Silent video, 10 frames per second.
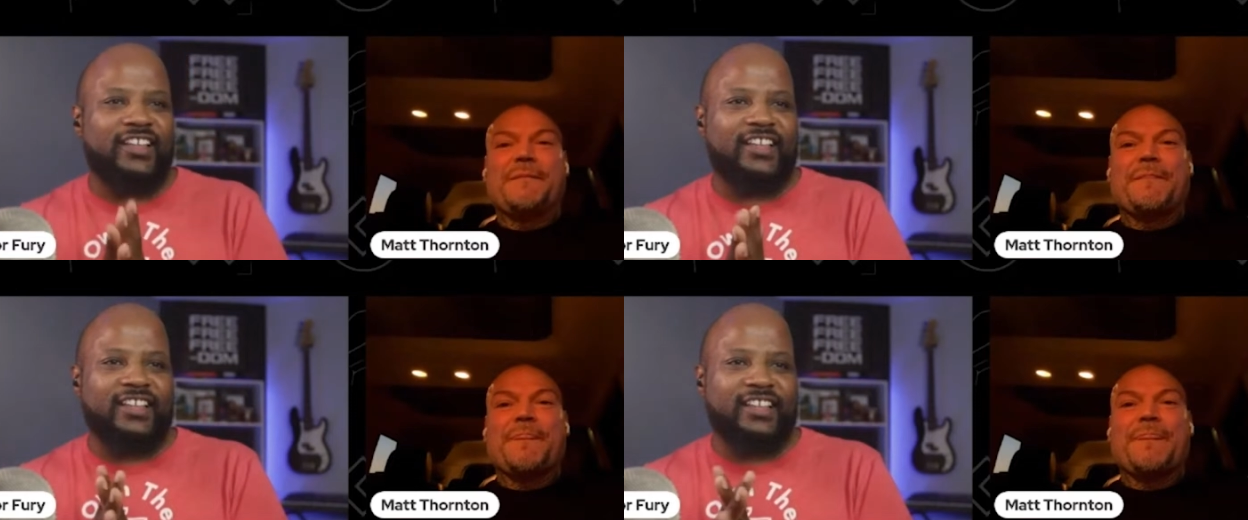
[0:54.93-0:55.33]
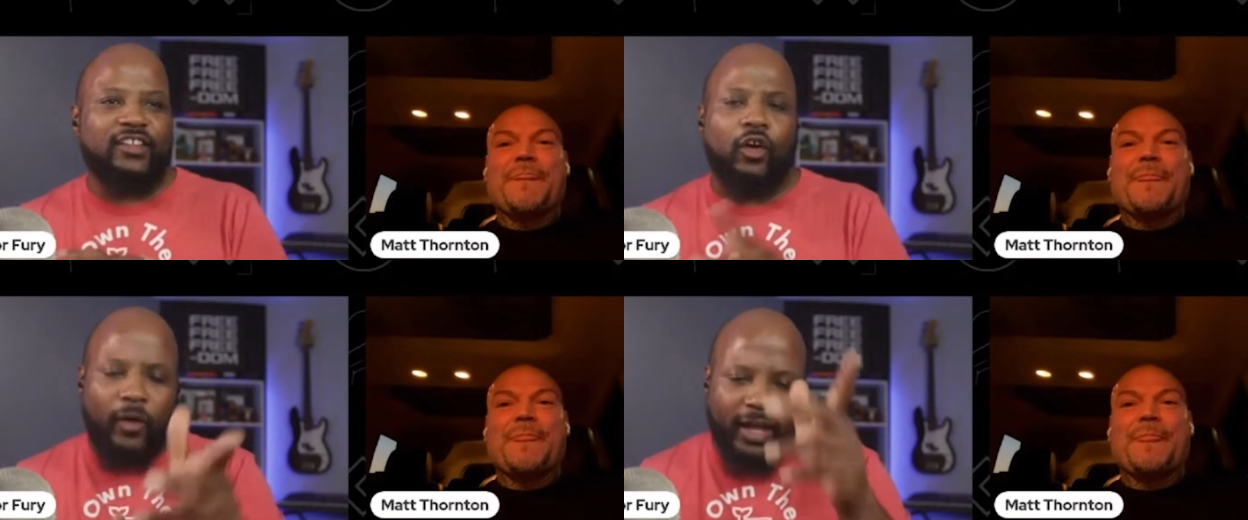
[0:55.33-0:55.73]
Speaker 1: no,
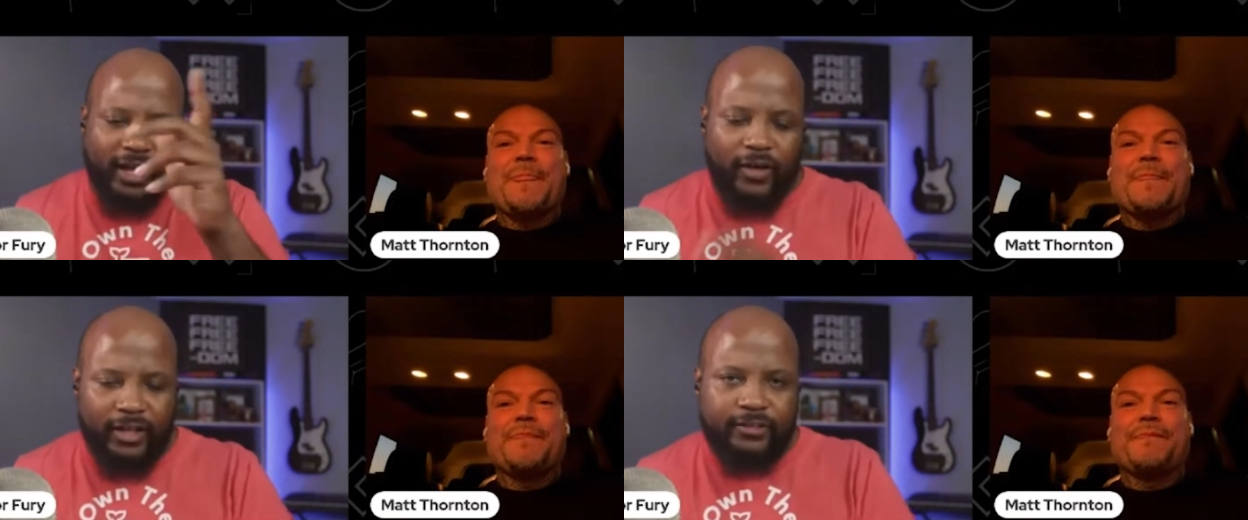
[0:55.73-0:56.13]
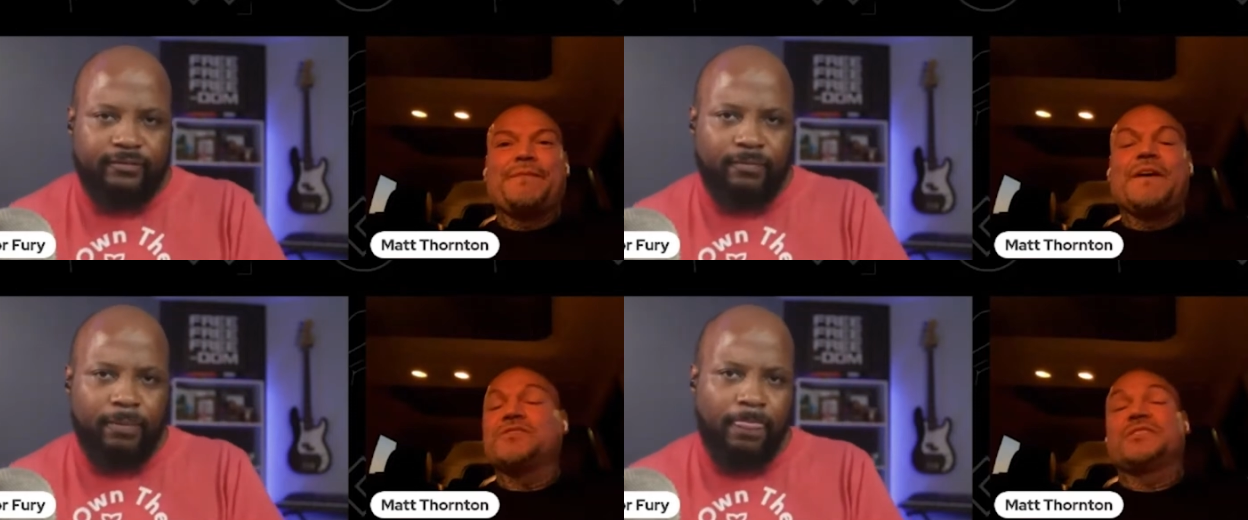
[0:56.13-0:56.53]
go ahead. Go ahead.
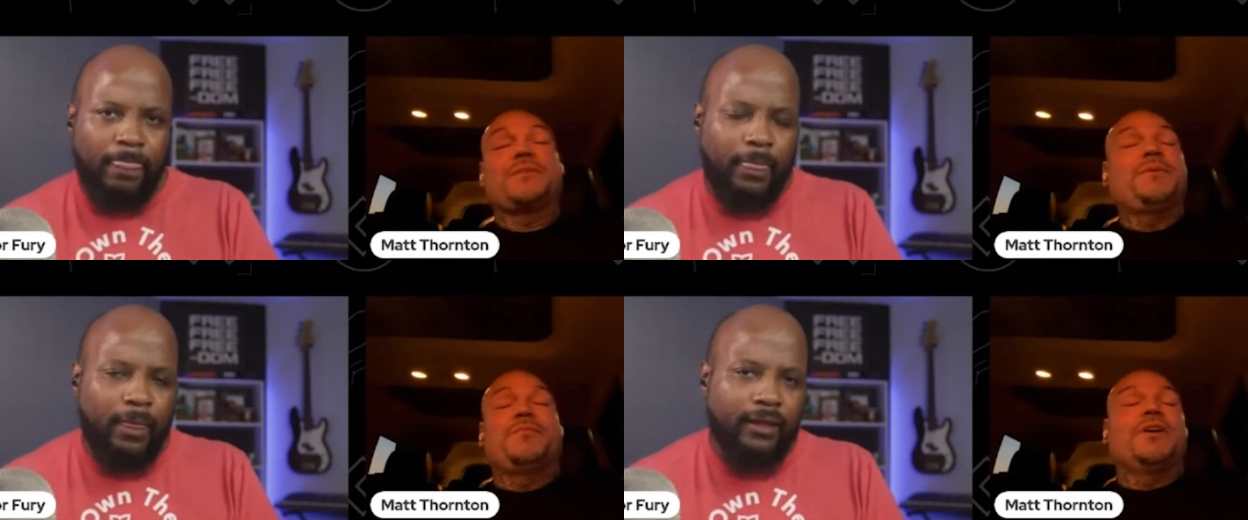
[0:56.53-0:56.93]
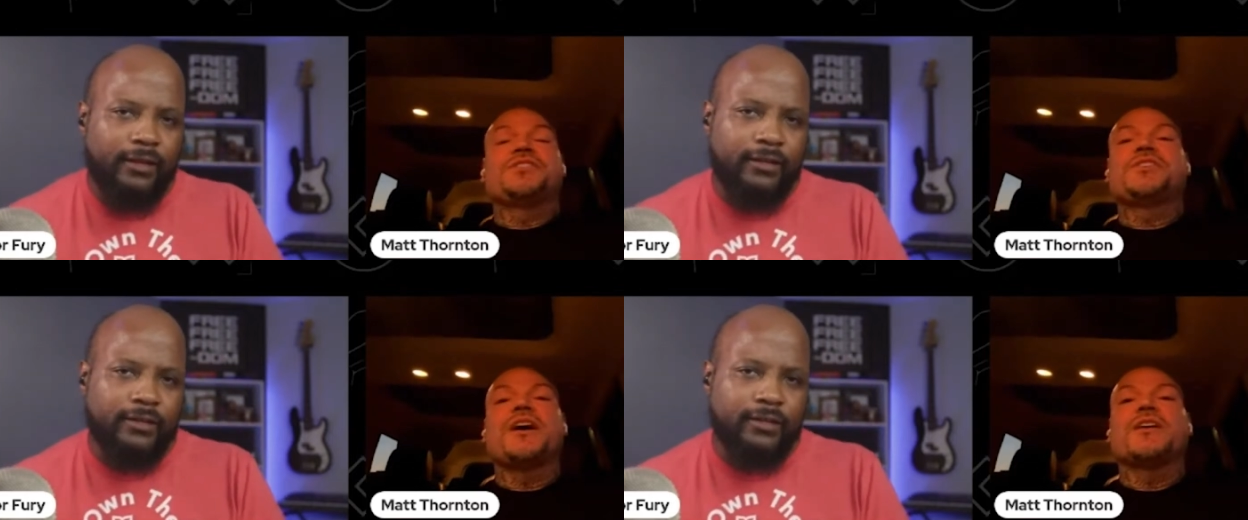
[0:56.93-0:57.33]
Speaker 2: Yeah, I was gonna say people are
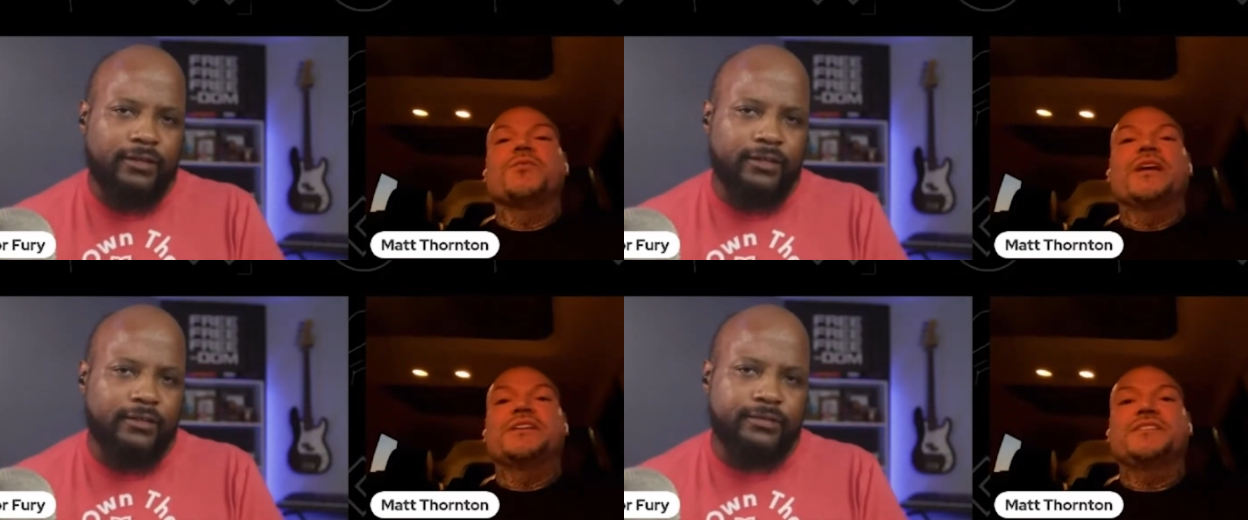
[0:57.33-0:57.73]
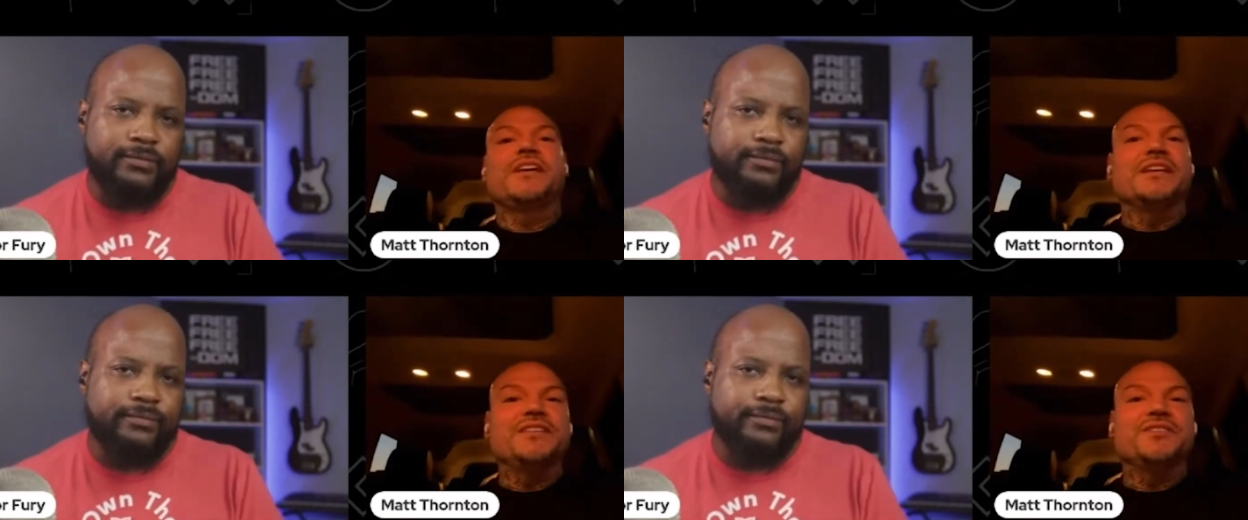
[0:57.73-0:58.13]
shocked when I say
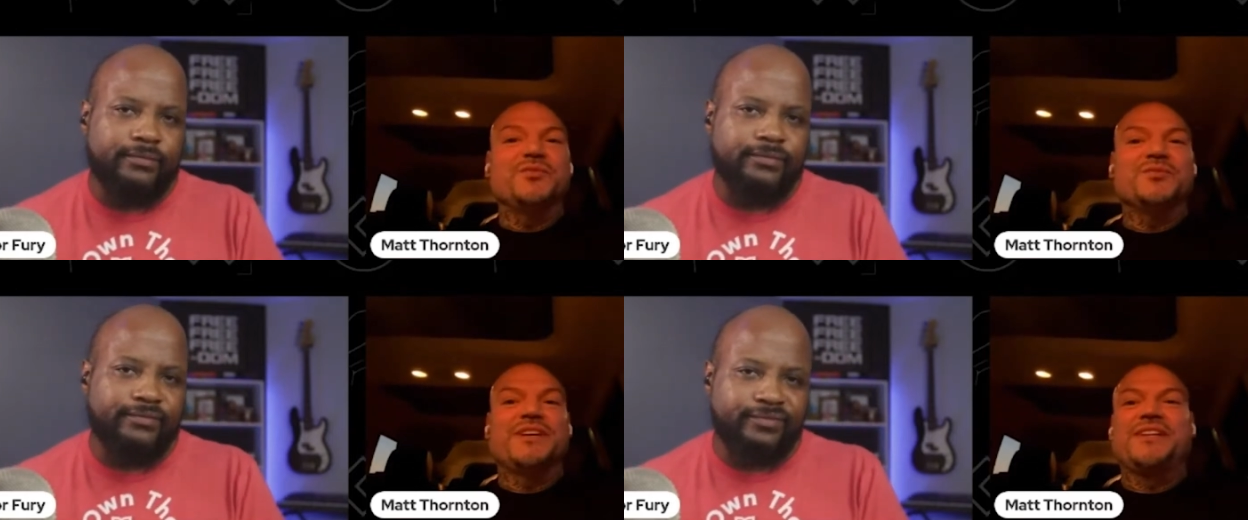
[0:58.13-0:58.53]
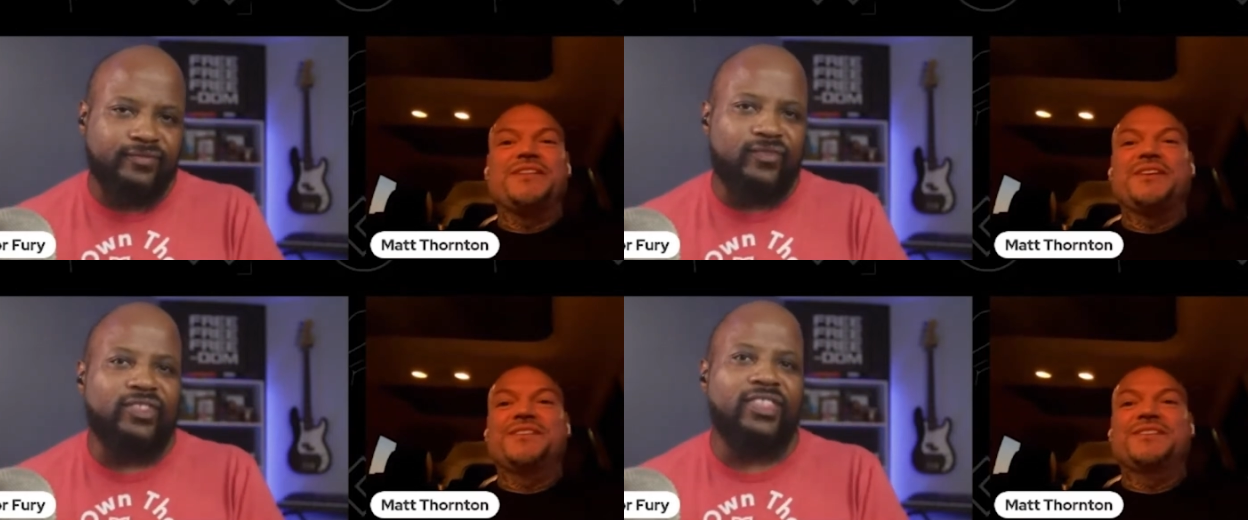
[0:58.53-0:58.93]
that. It's almost like they
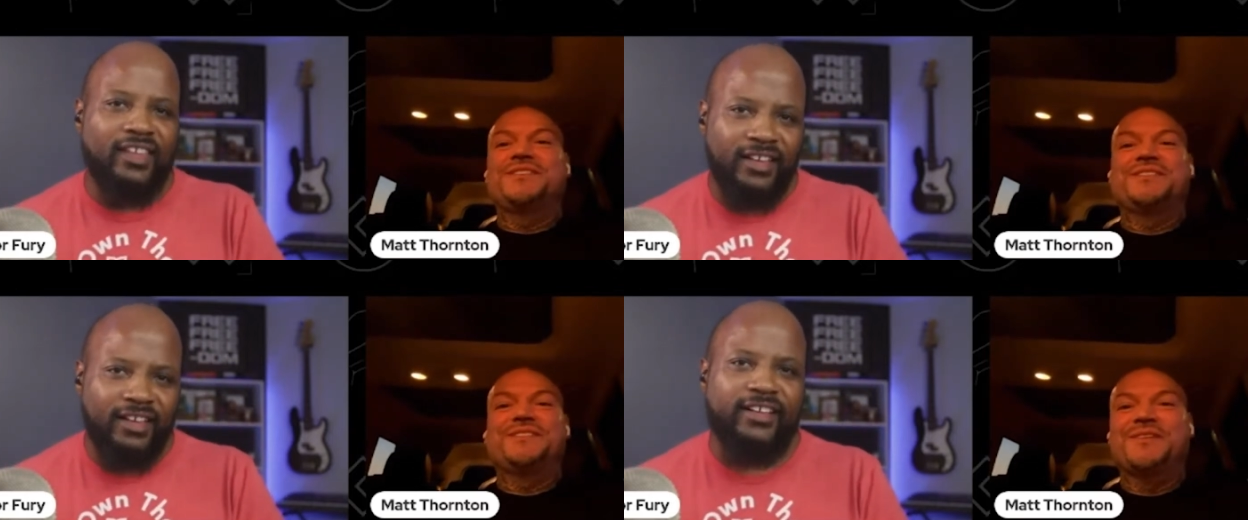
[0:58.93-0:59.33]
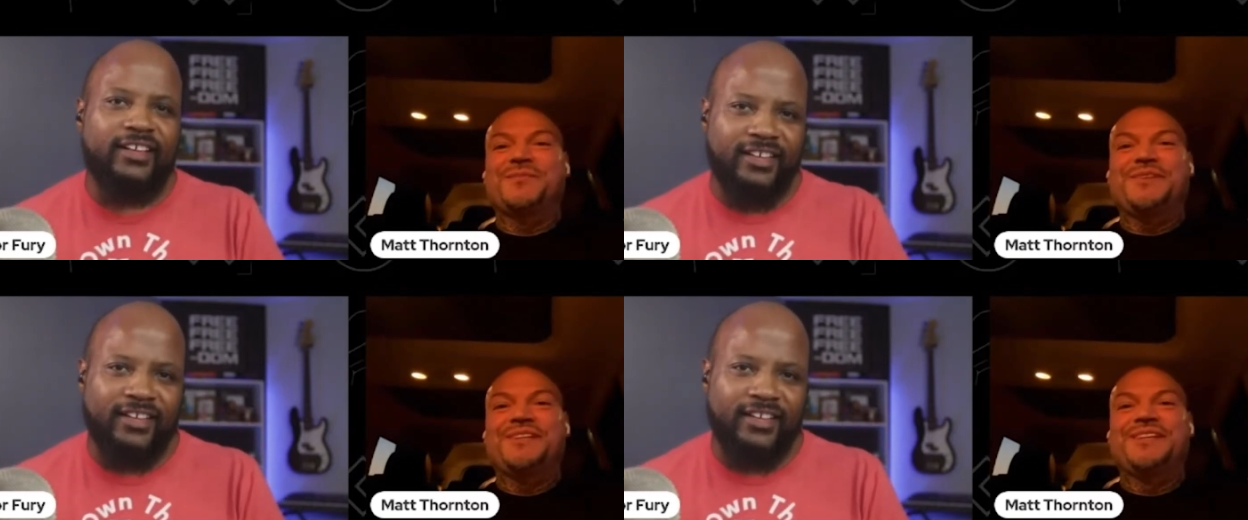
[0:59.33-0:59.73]
think that this is gonna be